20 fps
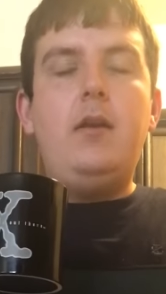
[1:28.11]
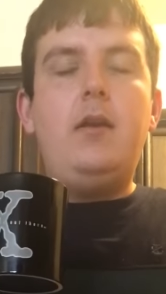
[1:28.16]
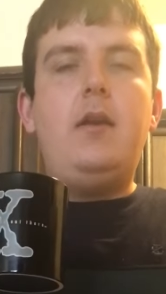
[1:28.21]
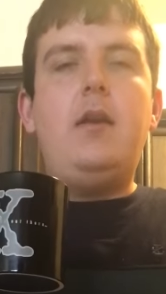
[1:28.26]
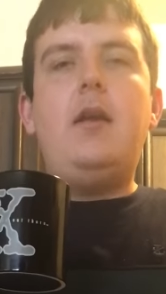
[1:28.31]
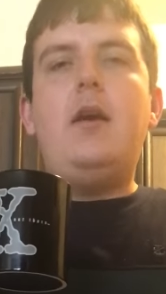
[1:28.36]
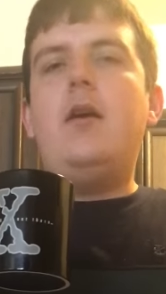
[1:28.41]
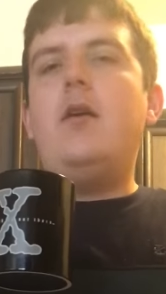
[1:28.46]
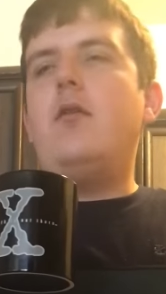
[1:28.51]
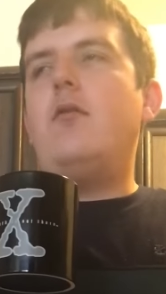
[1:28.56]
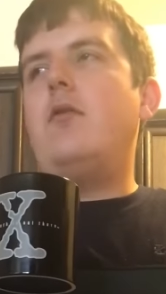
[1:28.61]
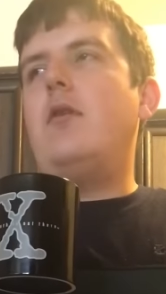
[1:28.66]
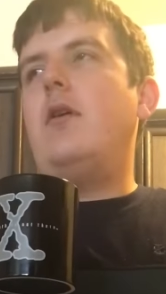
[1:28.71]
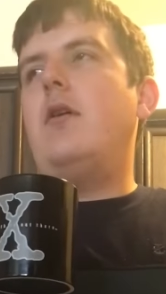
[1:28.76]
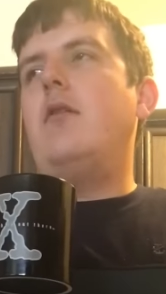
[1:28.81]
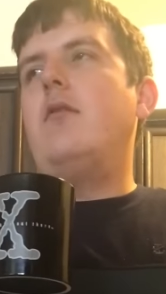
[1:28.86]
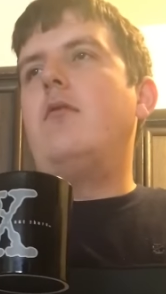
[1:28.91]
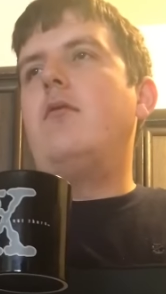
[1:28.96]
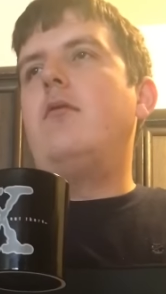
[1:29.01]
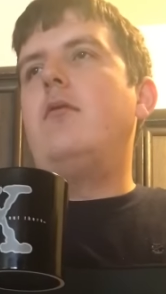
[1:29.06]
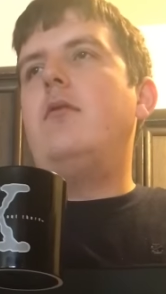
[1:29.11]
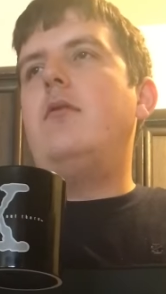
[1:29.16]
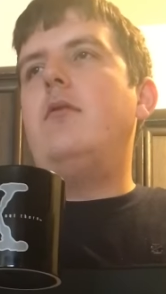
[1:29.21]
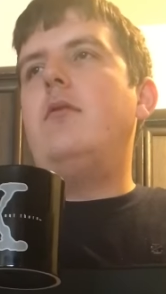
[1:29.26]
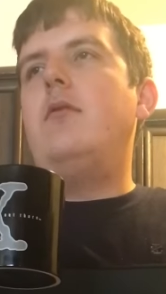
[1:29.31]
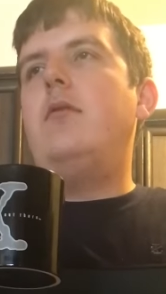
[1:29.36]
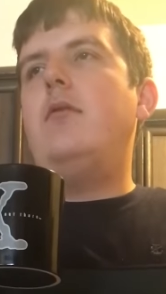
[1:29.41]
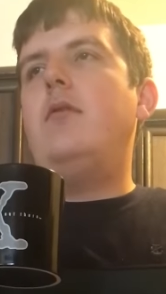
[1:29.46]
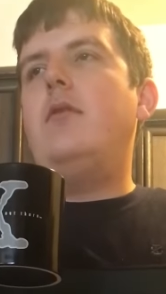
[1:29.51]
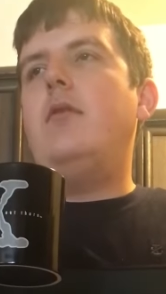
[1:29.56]
No.
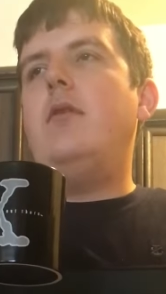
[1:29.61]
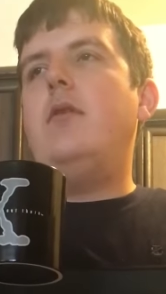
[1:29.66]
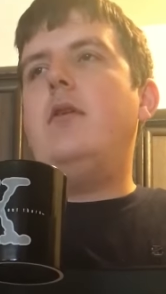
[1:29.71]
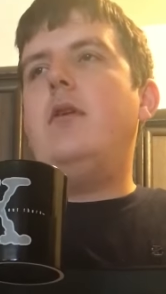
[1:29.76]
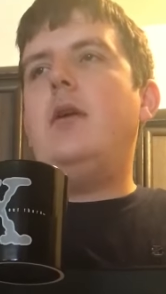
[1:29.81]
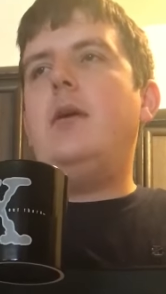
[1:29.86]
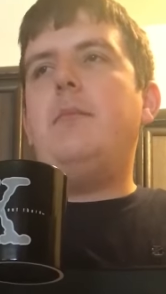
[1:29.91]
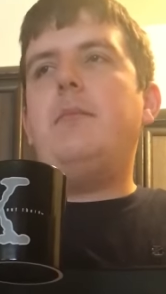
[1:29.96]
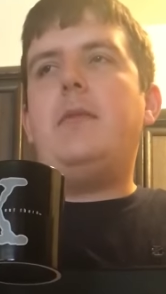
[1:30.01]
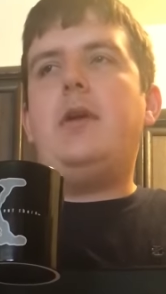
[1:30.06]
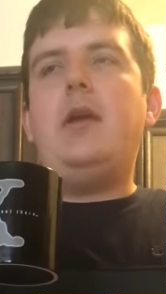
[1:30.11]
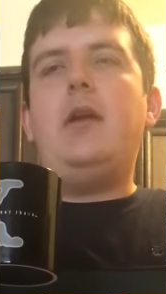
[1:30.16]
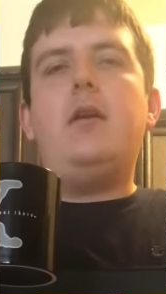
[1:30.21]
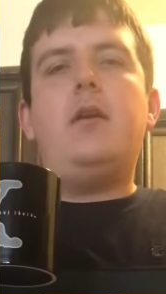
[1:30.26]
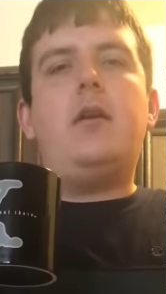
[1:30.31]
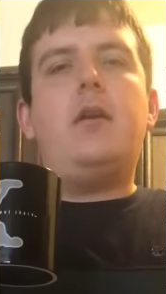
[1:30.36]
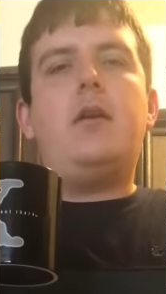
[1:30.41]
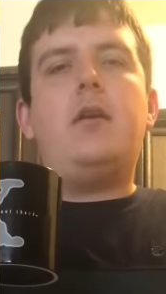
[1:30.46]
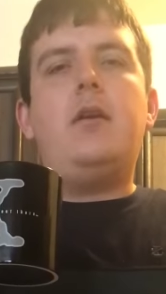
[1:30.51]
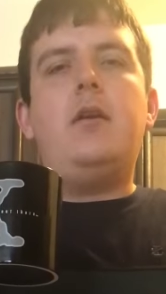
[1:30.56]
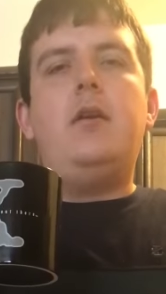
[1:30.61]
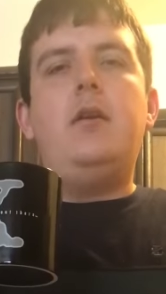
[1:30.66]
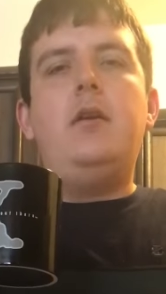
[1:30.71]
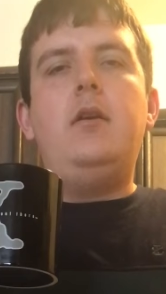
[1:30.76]
I'm kidding.